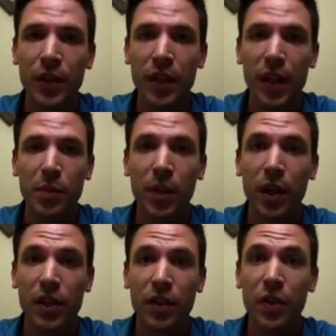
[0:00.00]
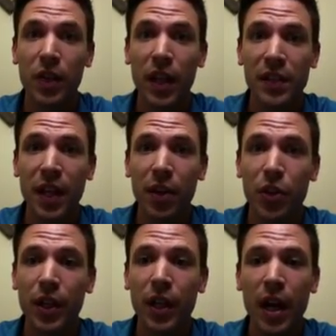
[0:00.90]
And that's because if there's less
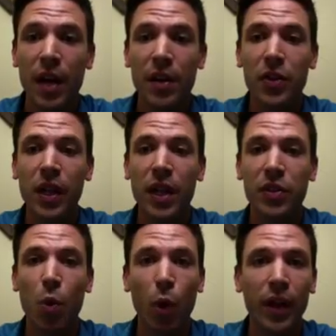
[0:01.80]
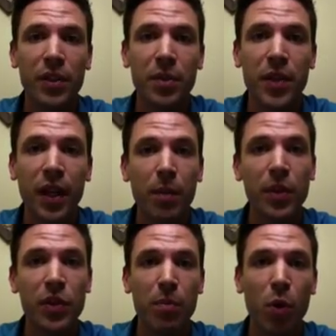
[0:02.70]
energy, there's less organisms that can be
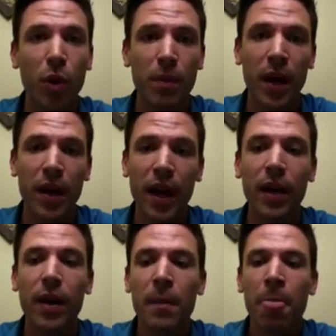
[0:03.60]
supported by that.